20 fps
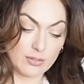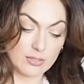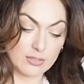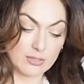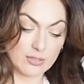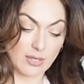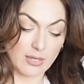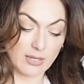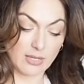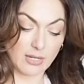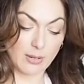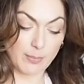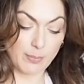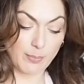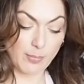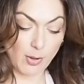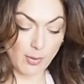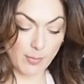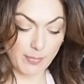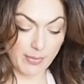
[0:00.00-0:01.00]
So I'm going to
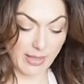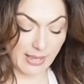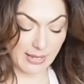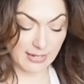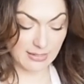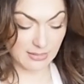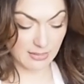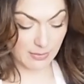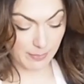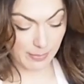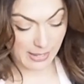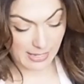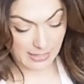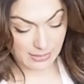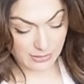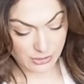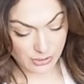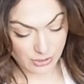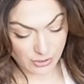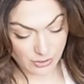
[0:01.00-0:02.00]
pop that into the pan
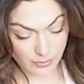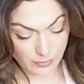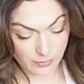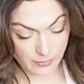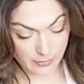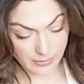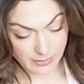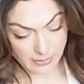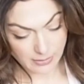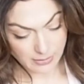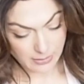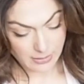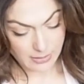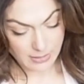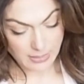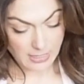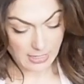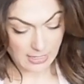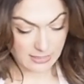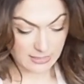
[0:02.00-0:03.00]
too
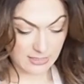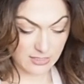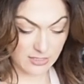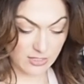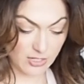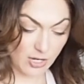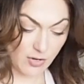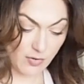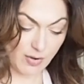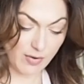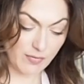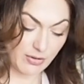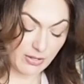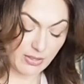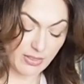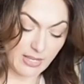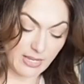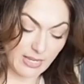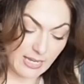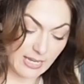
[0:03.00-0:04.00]
and stir
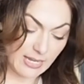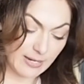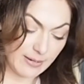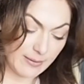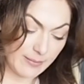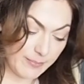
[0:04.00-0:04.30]
everything in.